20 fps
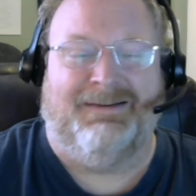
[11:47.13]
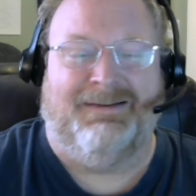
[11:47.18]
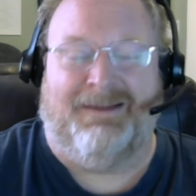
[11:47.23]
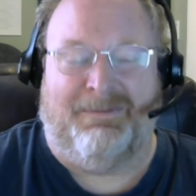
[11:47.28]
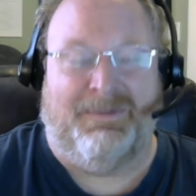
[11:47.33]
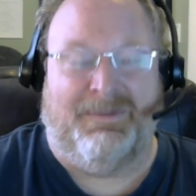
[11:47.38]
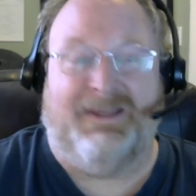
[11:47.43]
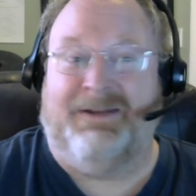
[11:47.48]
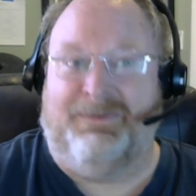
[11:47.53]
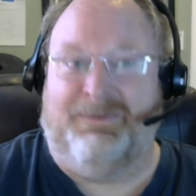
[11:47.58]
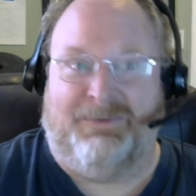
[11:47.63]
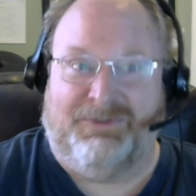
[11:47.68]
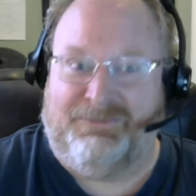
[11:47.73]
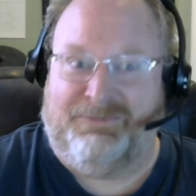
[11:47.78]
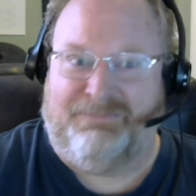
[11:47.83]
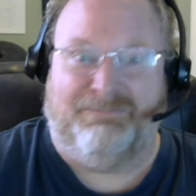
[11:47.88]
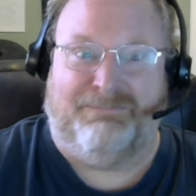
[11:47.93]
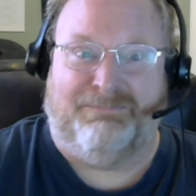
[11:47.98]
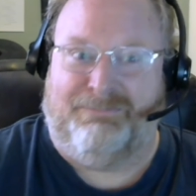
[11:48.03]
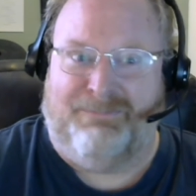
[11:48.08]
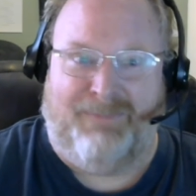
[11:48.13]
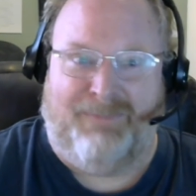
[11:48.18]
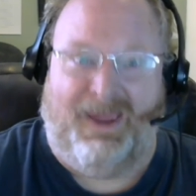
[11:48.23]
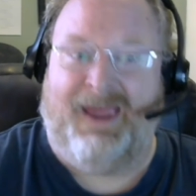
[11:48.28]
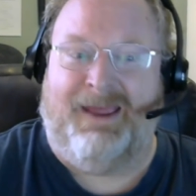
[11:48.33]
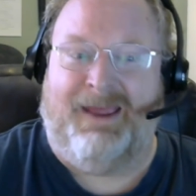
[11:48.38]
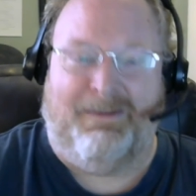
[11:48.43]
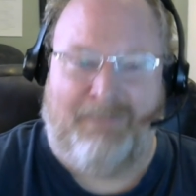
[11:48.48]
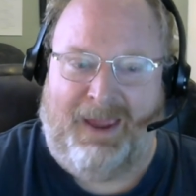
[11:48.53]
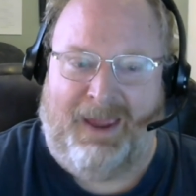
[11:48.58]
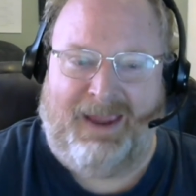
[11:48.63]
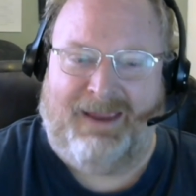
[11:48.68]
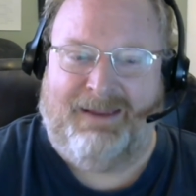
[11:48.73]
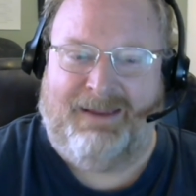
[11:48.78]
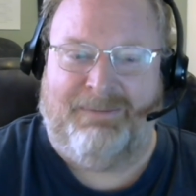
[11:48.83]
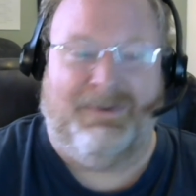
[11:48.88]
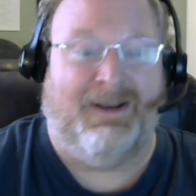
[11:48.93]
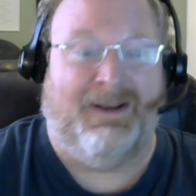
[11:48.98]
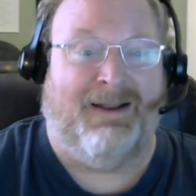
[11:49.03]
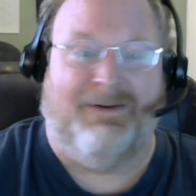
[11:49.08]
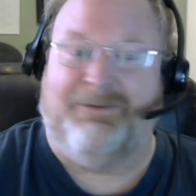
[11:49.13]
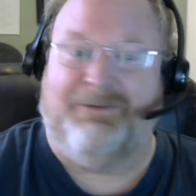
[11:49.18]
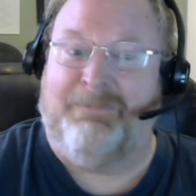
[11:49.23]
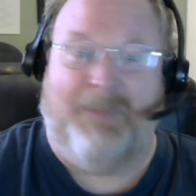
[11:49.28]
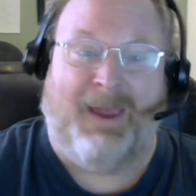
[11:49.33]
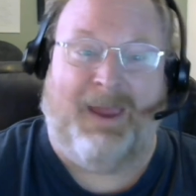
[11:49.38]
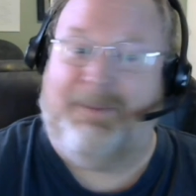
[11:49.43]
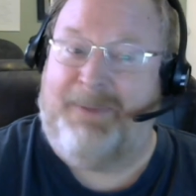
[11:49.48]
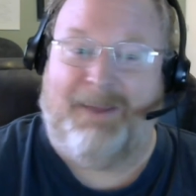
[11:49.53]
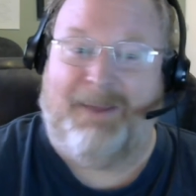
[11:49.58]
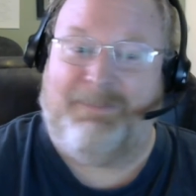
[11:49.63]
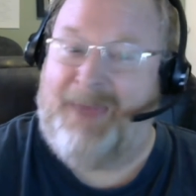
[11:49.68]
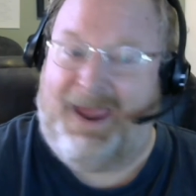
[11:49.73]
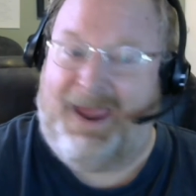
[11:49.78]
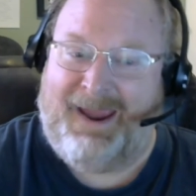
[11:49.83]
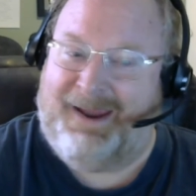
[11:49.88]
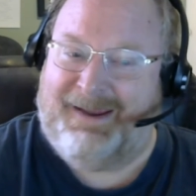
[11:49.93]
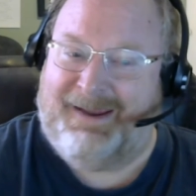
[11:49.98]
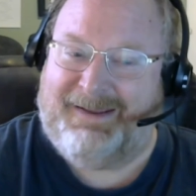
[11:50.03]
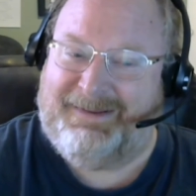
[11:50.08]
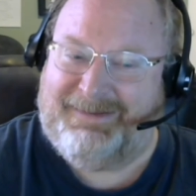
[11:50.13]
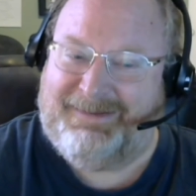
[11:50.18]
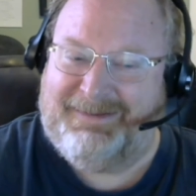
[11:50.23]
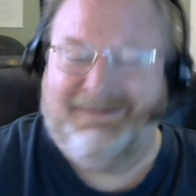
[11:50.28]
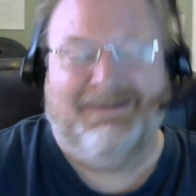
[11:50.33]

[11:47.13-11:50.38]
I mean, it was bad, bad, but now it's bad, bad, bad.